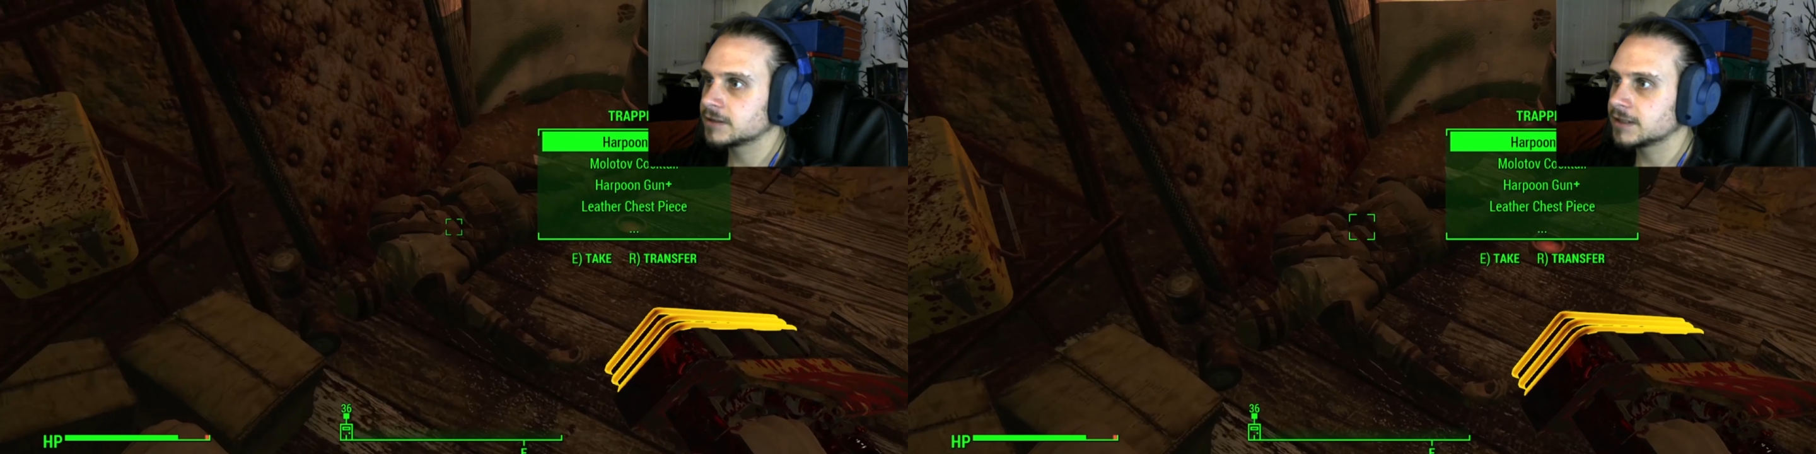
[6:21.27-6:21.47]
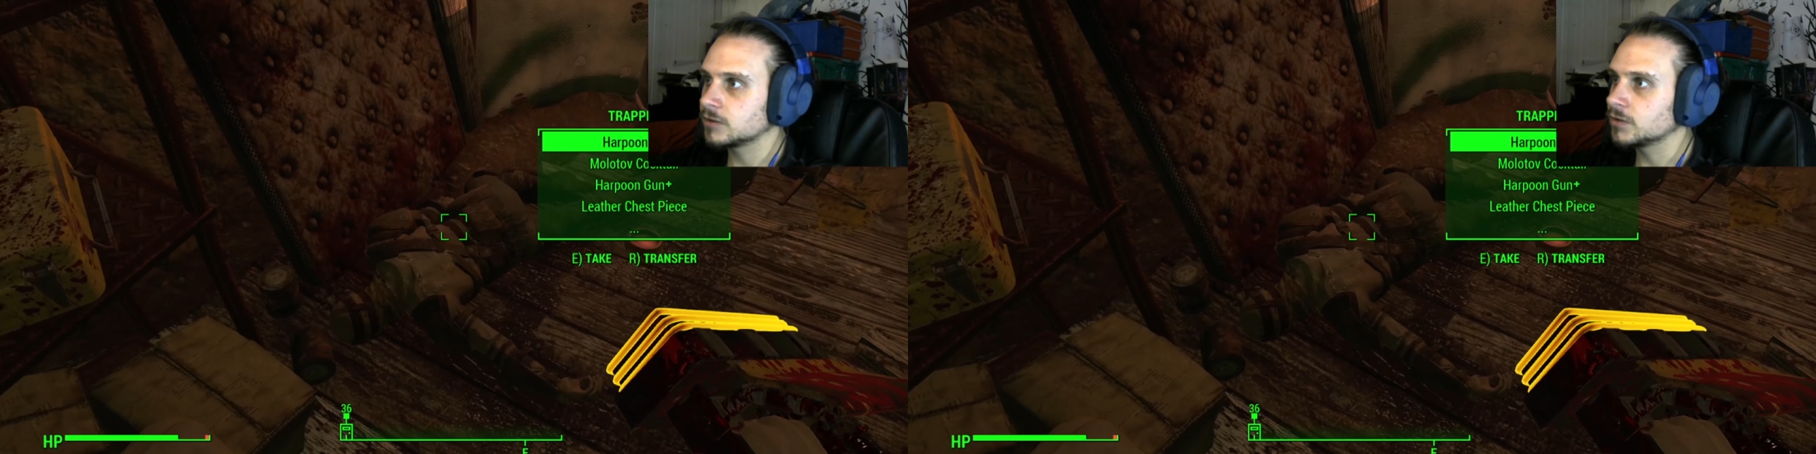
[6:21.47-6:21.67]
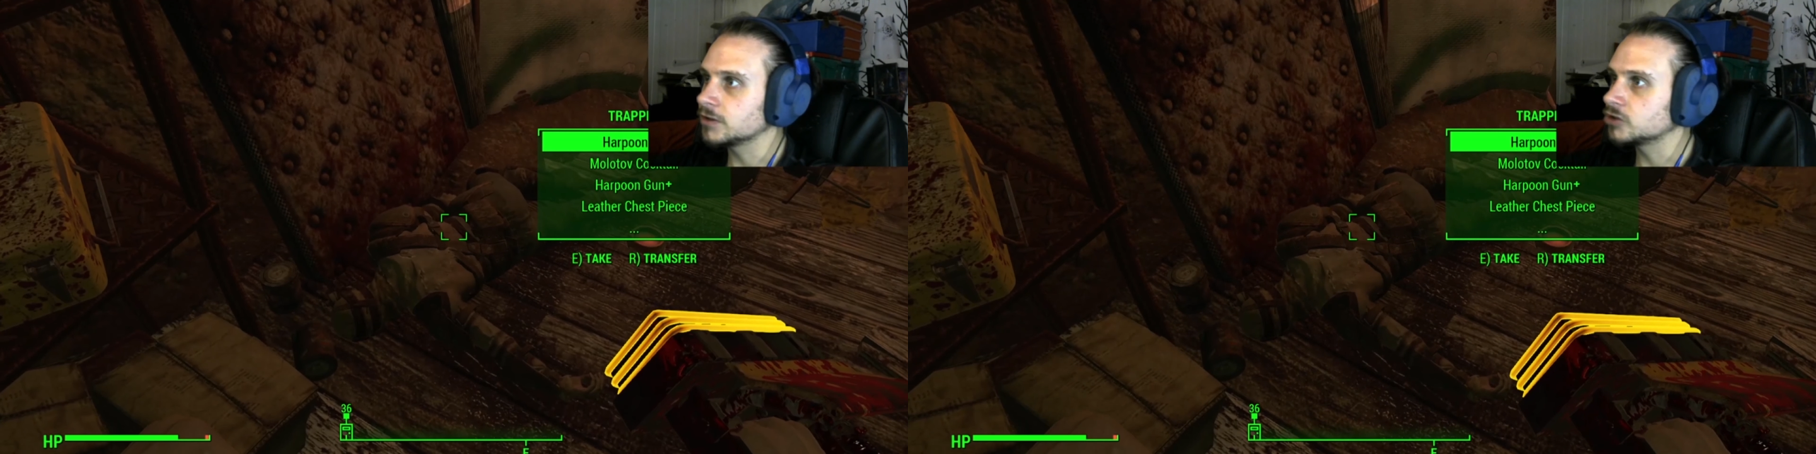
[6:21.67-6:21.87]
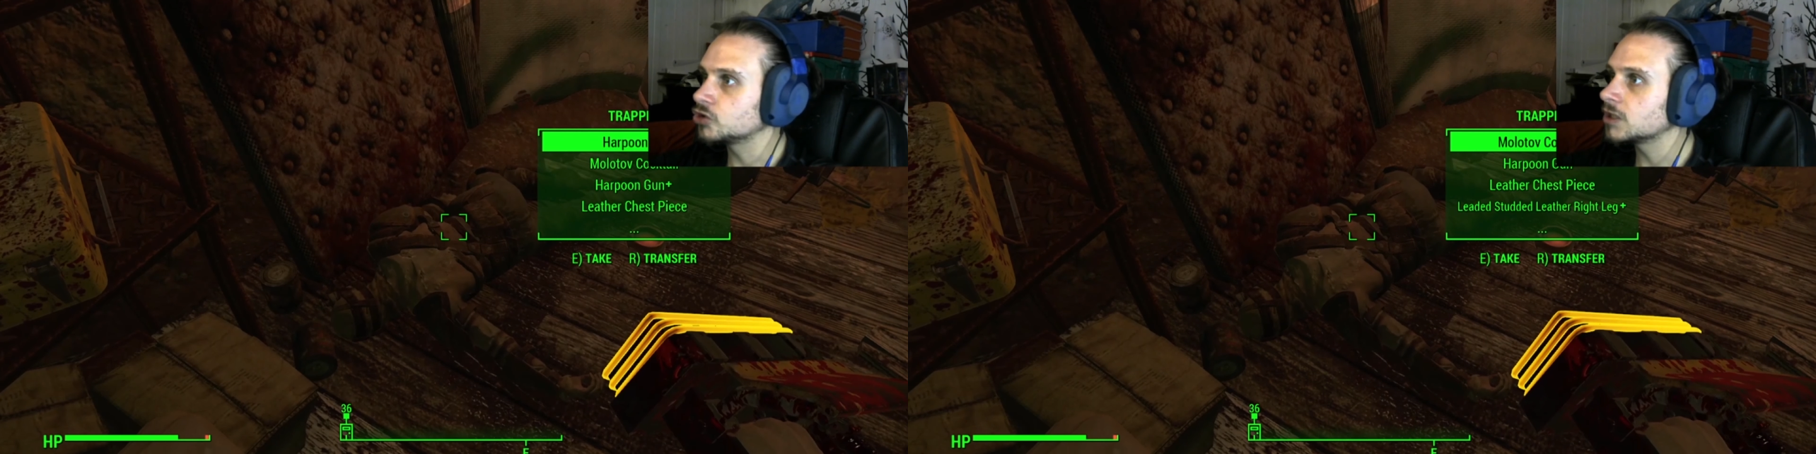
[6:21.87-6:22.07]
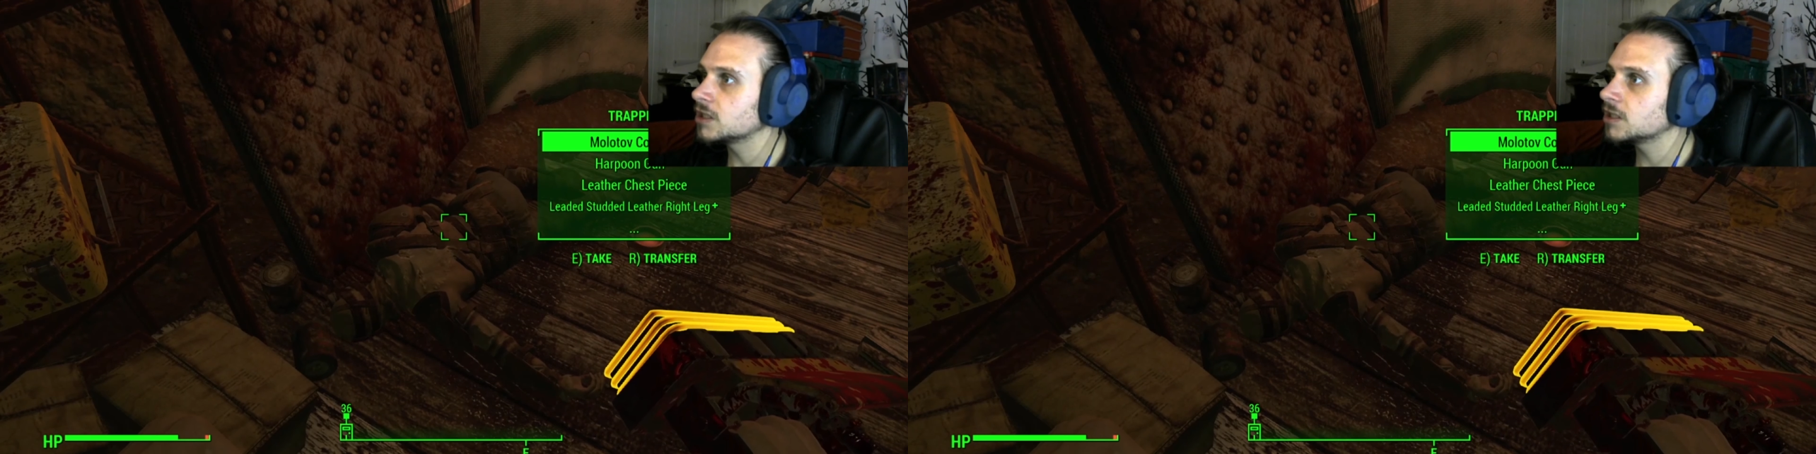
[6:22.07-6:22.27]
Take all the
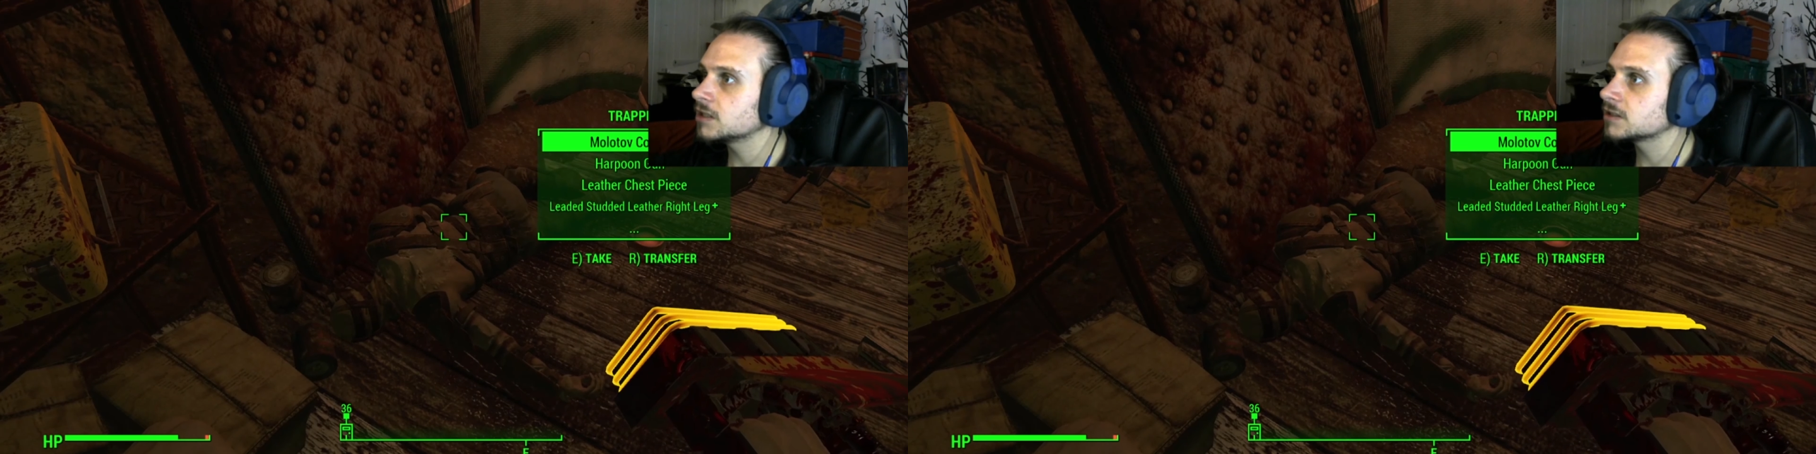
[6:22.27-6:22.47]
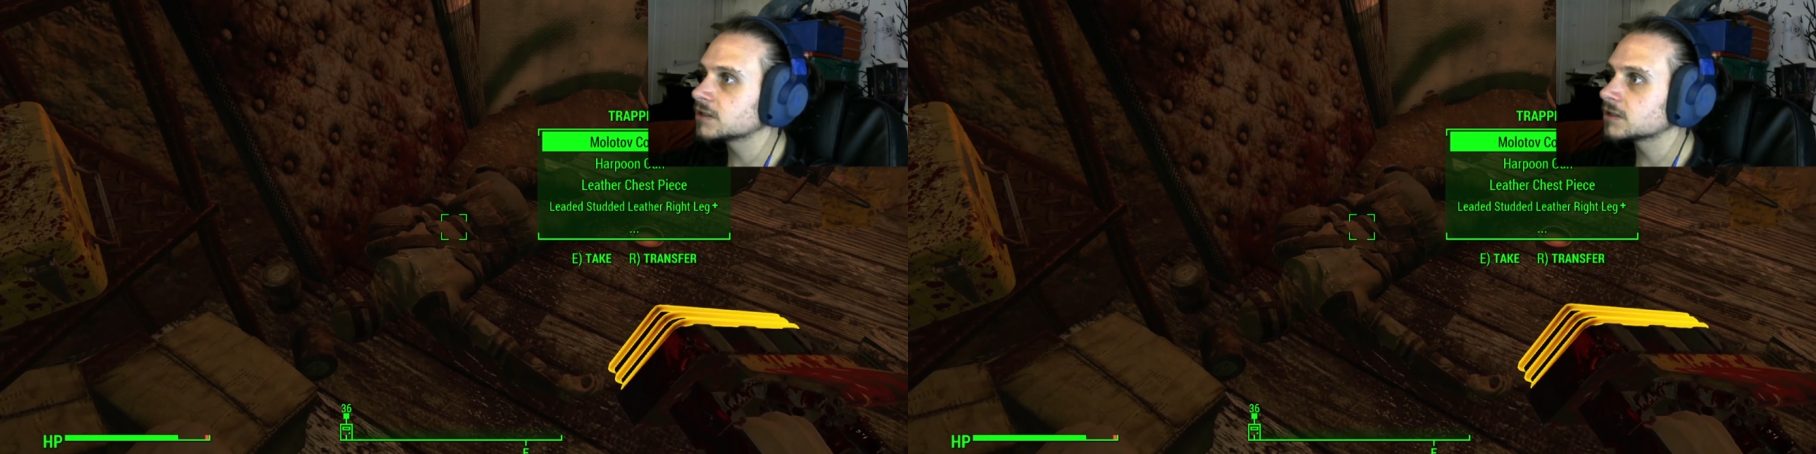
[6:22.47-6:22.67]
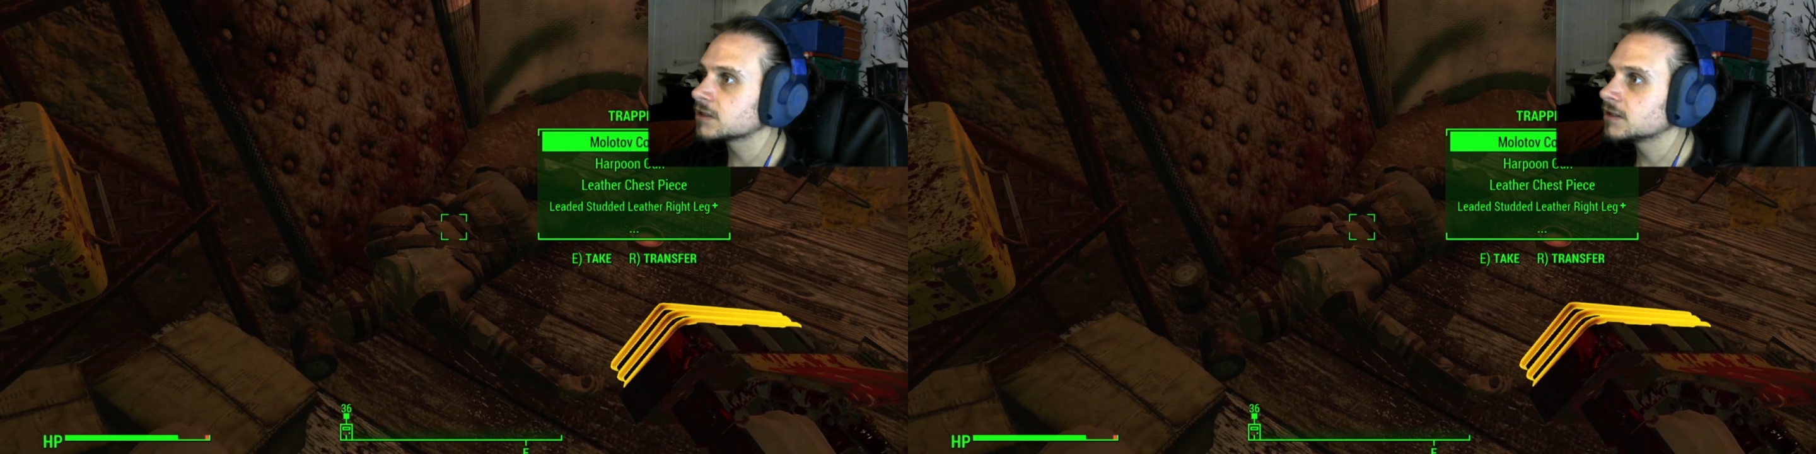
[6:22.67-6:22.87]
drugs.